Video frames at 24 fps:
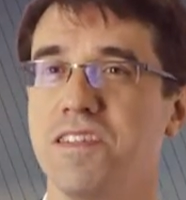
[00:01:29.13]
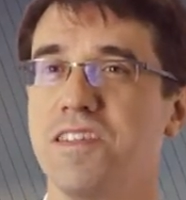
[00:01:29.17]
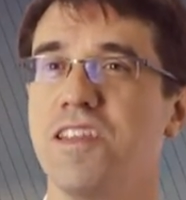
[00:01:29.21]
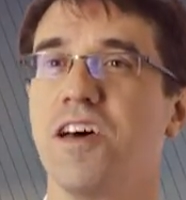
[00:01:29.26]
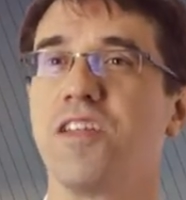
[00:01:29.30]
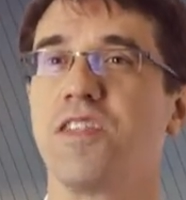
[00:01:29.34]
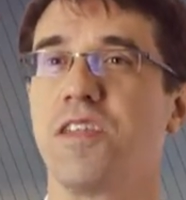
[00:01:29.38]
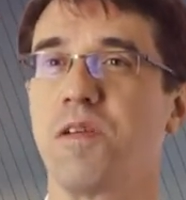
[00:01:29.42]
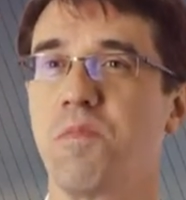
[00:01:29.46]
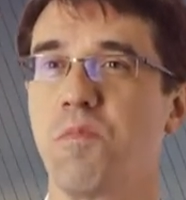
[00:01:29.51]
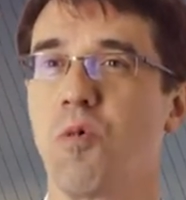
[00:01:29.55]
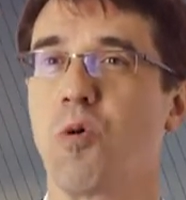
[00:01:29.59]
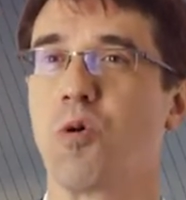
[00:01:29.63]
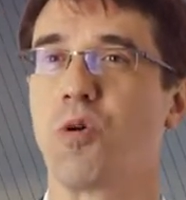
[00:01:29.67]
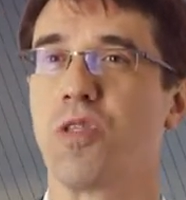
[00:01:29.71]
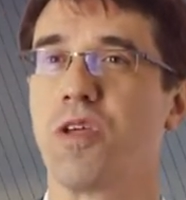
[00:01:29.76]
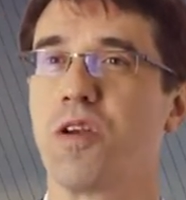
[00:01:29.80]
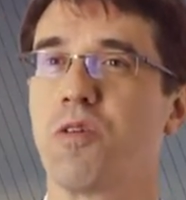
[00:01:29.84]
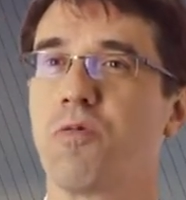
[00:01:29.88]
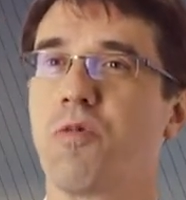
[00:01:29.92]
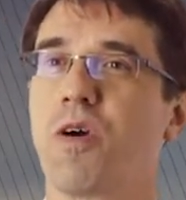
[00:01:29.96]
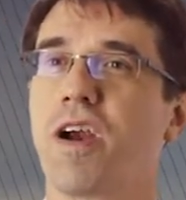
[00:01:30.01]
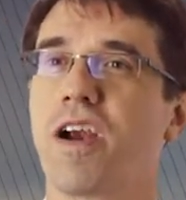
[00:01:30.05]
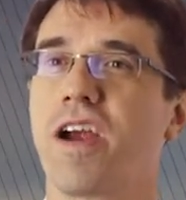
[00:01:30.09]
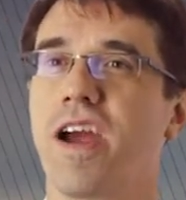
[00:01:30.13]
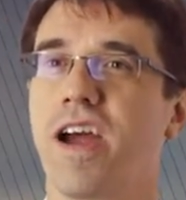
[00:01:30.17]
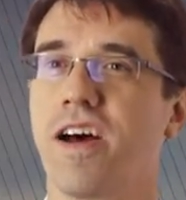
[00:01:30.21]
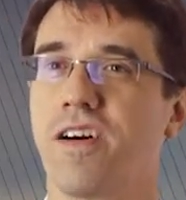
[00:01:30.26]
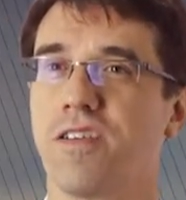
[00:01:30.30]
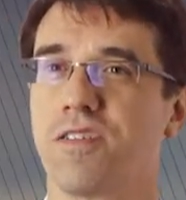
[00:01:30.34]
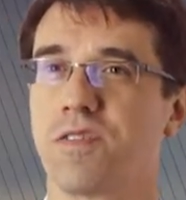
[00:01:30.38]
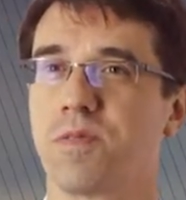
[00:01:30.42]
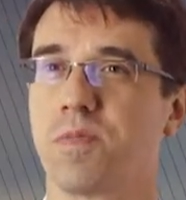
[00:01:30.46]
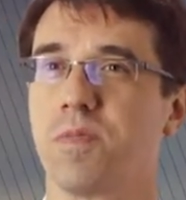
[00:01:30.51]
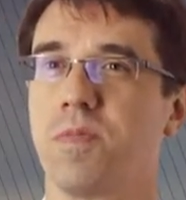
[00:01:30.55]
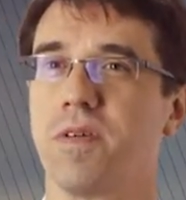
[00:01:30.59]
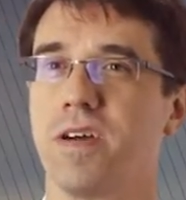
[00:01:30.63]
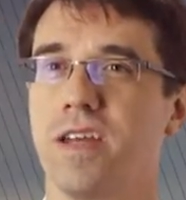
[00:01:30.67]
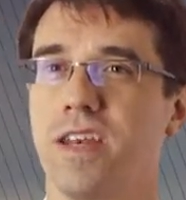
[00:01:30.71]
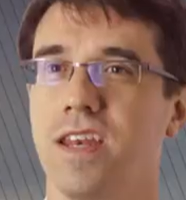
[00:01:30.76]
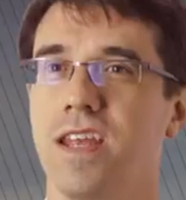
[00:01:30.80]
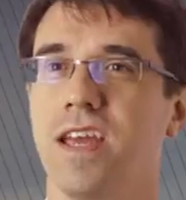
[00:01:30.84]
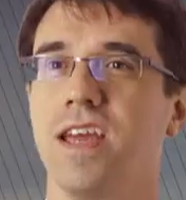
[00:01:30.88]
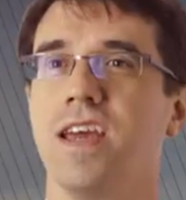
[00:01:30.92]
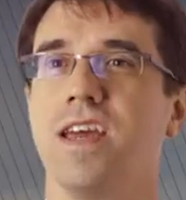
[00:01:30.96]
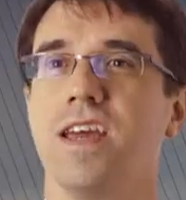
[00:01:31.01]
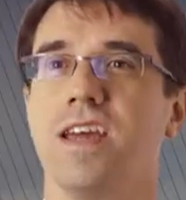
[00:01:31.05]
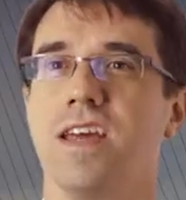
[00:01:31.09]
nothing more than a warehouse, but
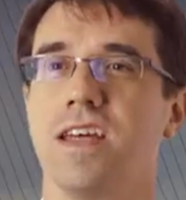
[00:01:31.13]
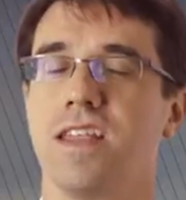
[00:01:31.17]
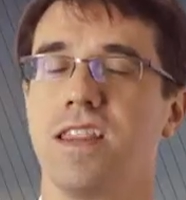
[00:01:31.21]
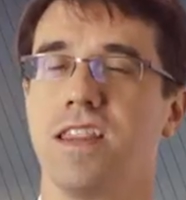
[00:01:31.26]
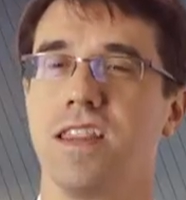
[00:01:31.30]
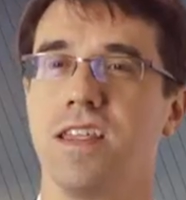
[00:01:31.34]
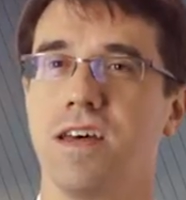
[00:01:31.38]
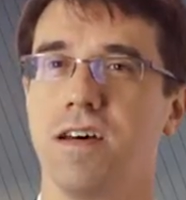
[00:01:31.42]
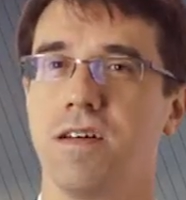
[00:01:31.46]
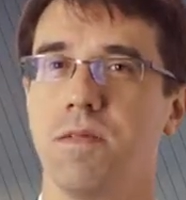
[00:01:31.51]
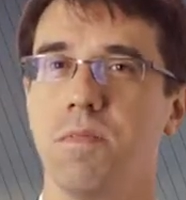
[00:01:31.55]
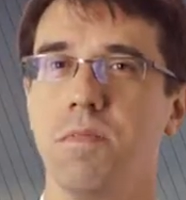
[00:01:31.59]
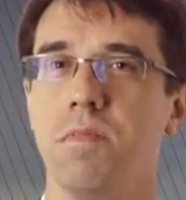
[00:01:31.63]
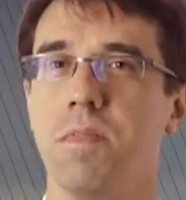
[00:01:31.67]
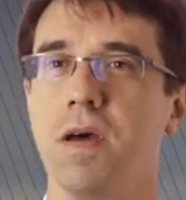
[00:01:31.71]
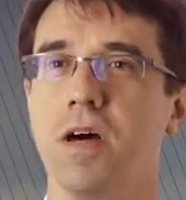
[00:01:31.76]
the